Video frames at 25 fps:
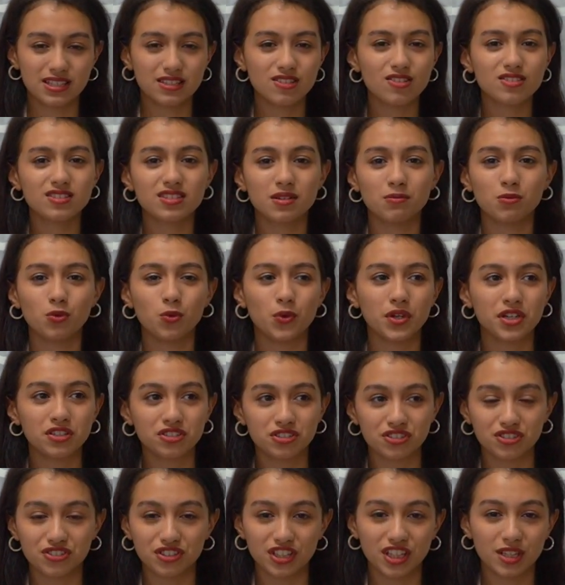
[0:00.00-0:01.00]
It's not some
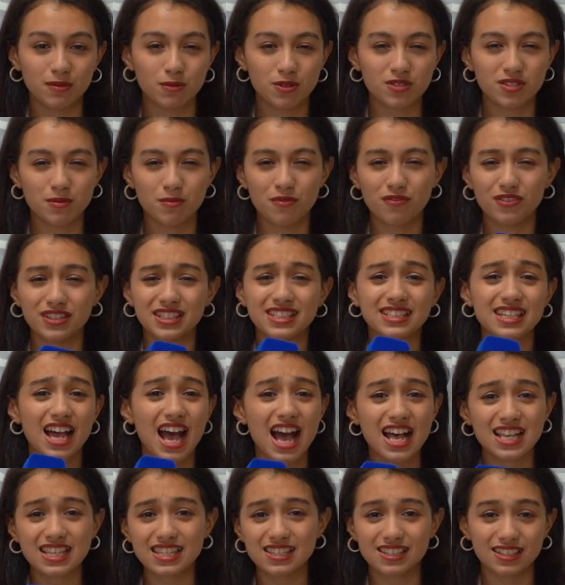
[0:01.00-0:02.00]
weird dream or some
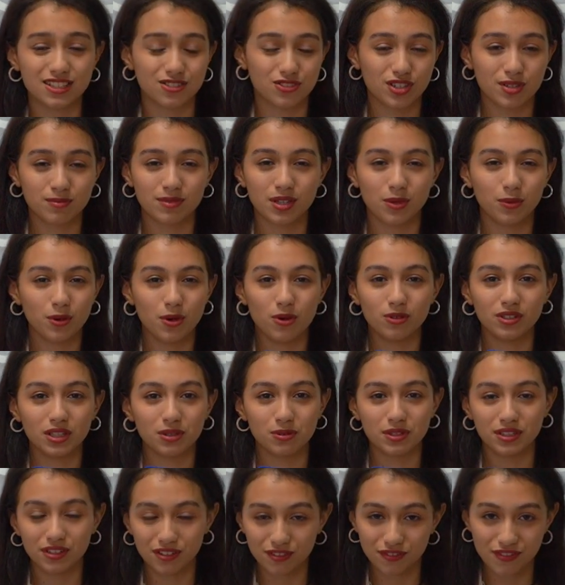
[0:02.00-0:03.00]
fantastic dream that we
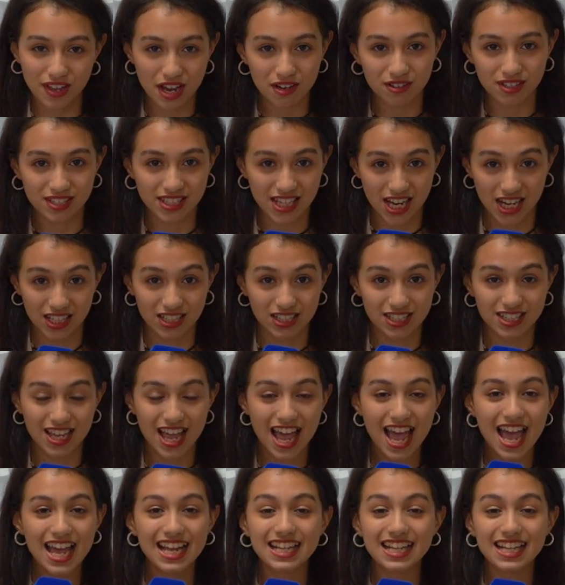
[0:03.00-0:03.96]
only read in fairy tales.